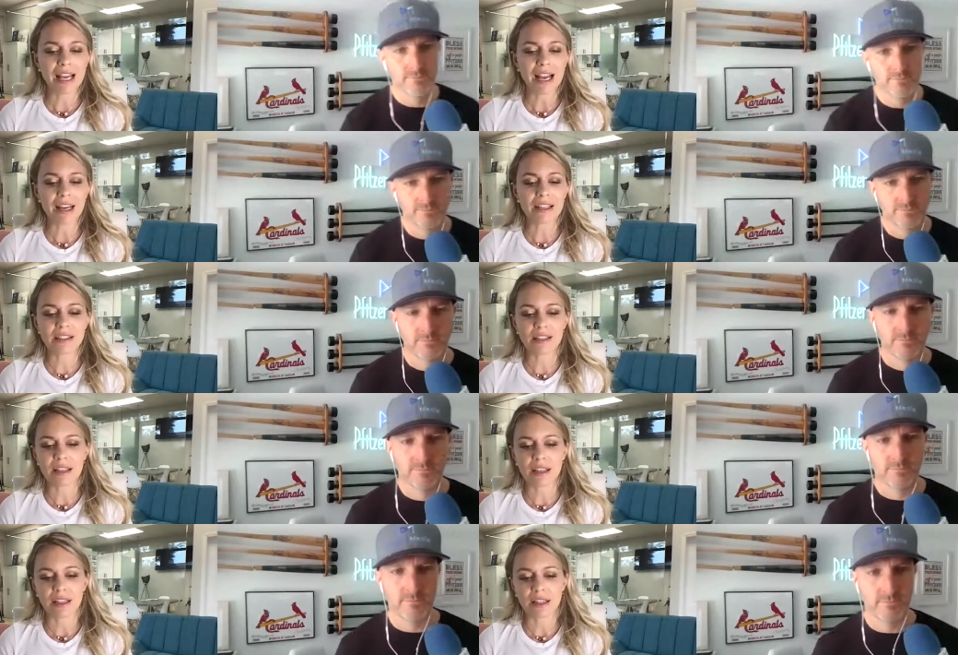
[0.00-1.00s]
Speaker 1: I
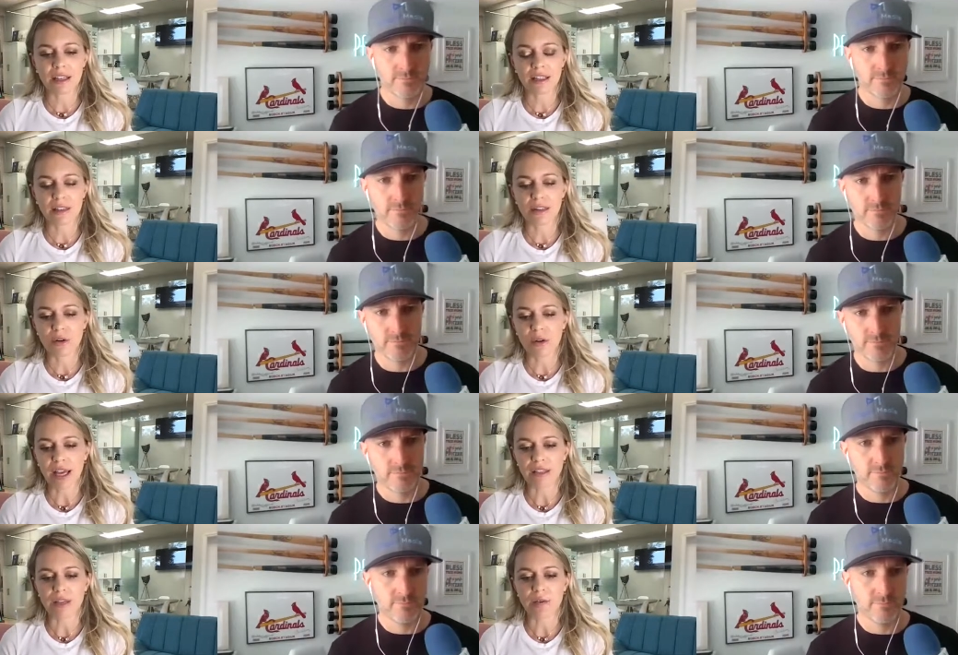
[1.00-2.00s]
see it is
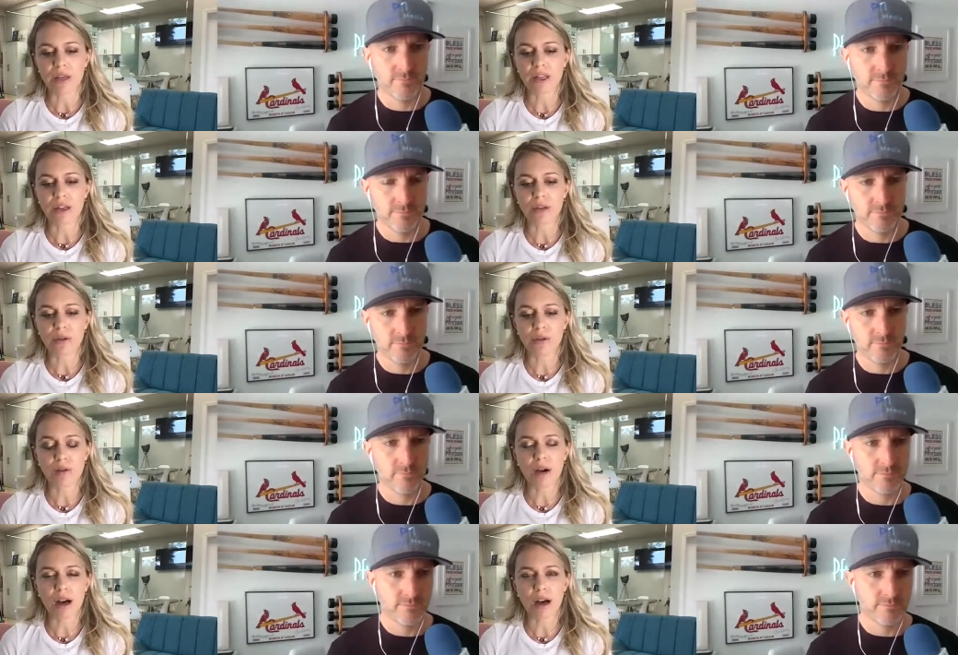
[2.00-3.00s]
okay. So when
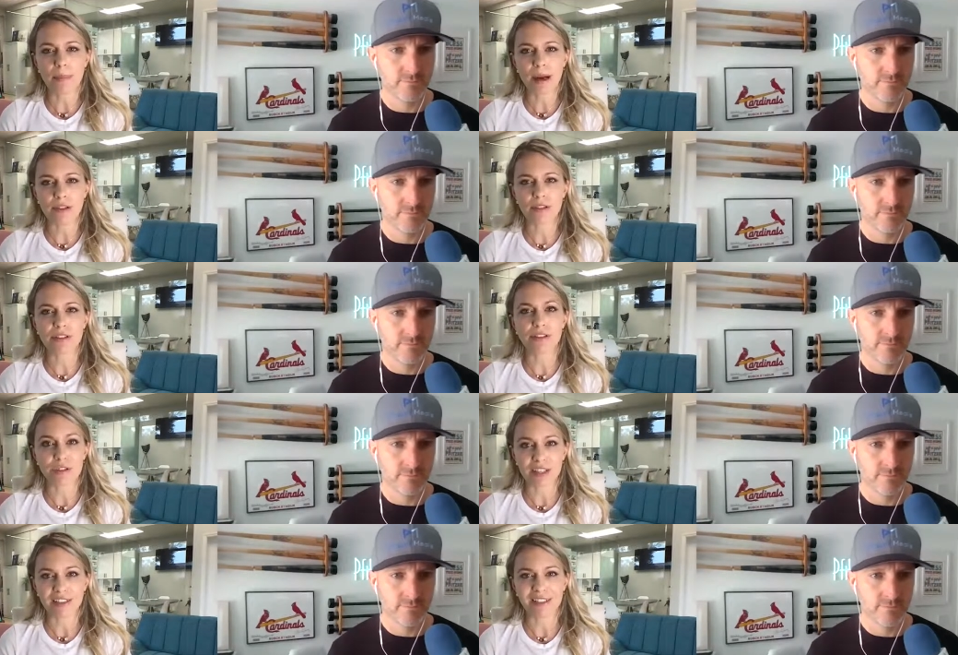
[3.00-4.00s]
you pound the
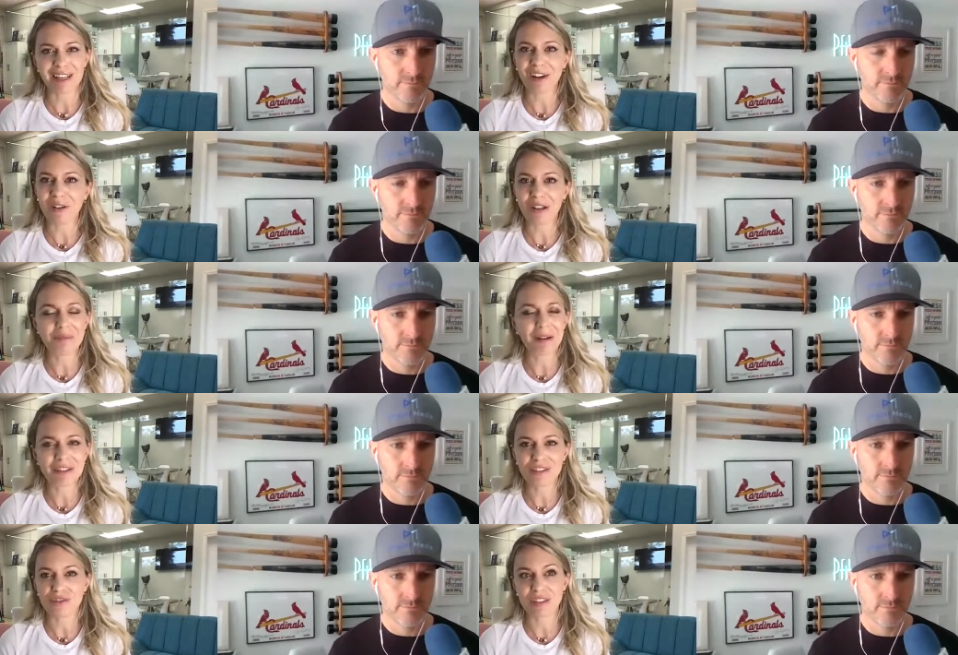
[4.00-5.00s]
streets, and I call it
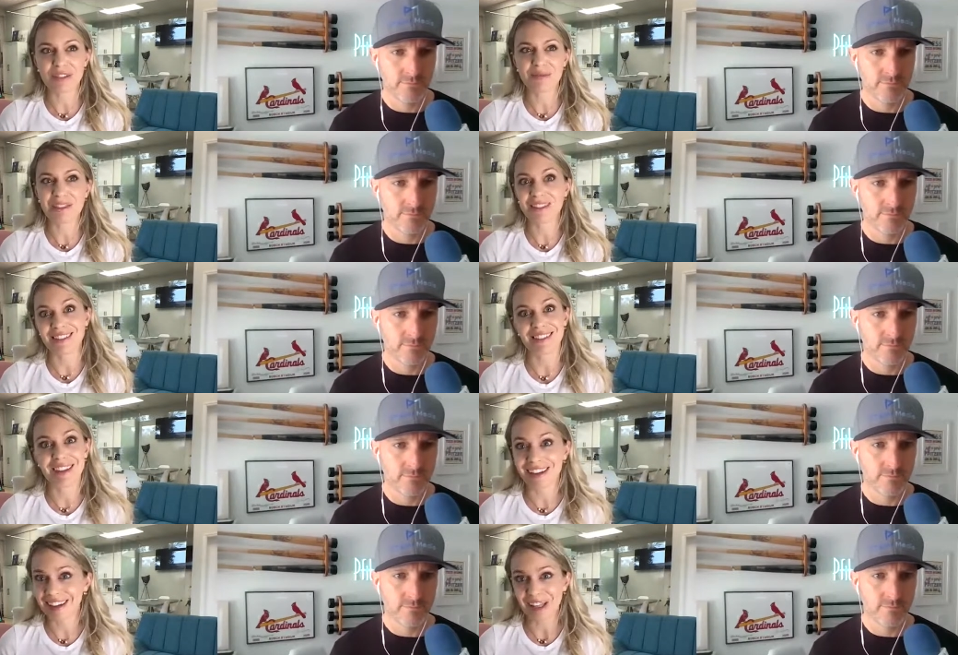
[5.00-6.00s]
pound the streets because
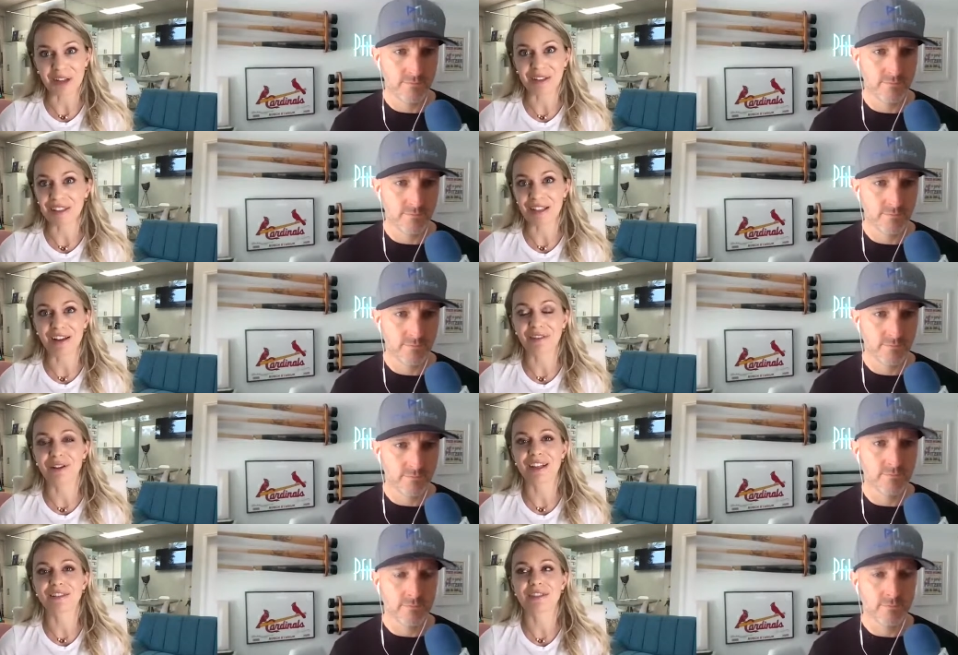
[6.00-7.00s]
you know, it's a lot of
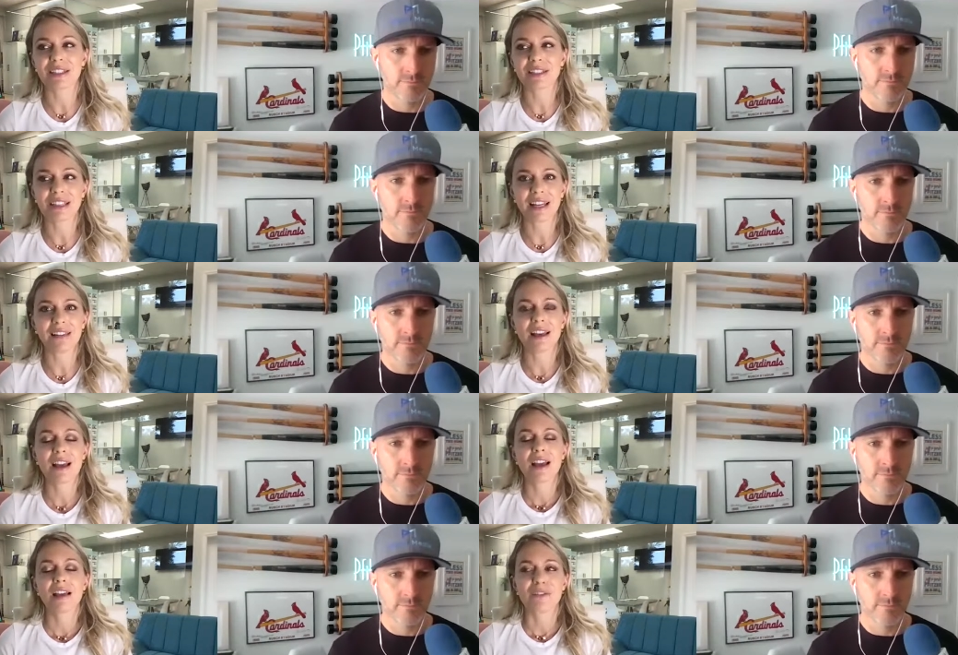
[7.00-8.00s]
work in real estate
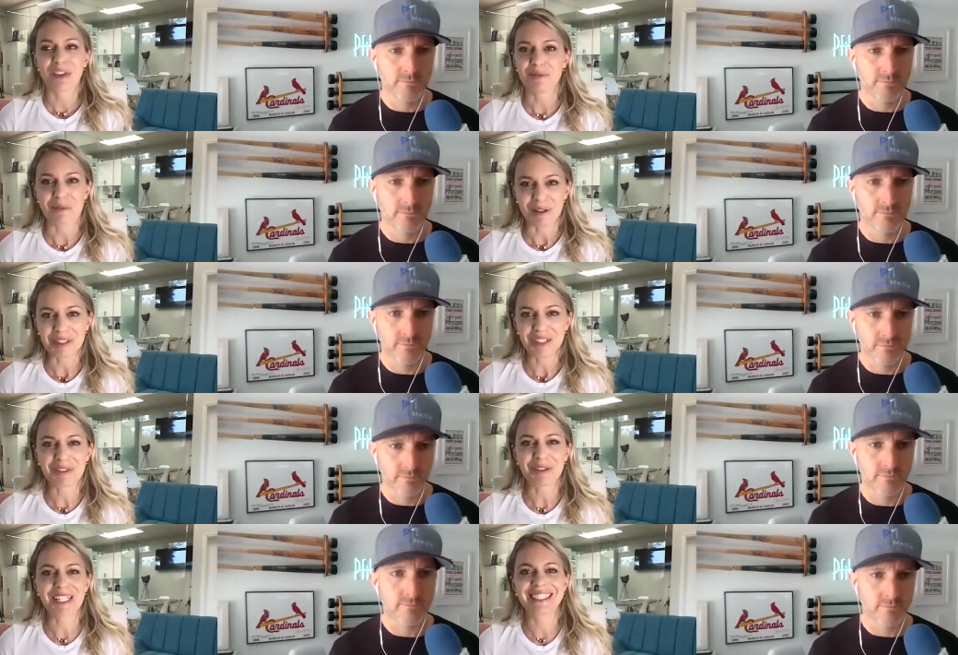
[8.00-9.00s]
and you pump the
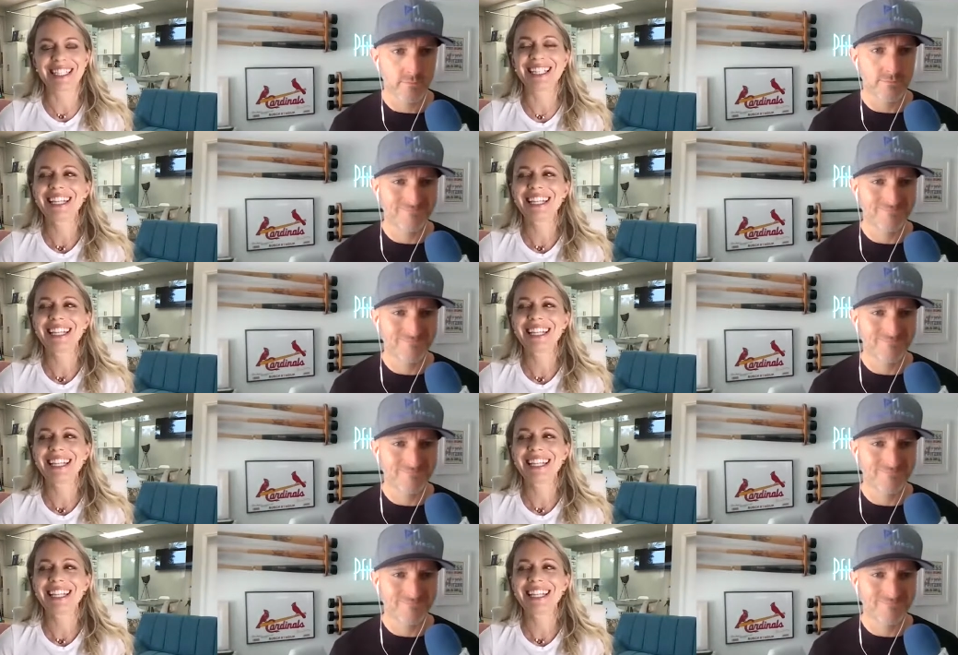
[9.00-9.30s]
streets.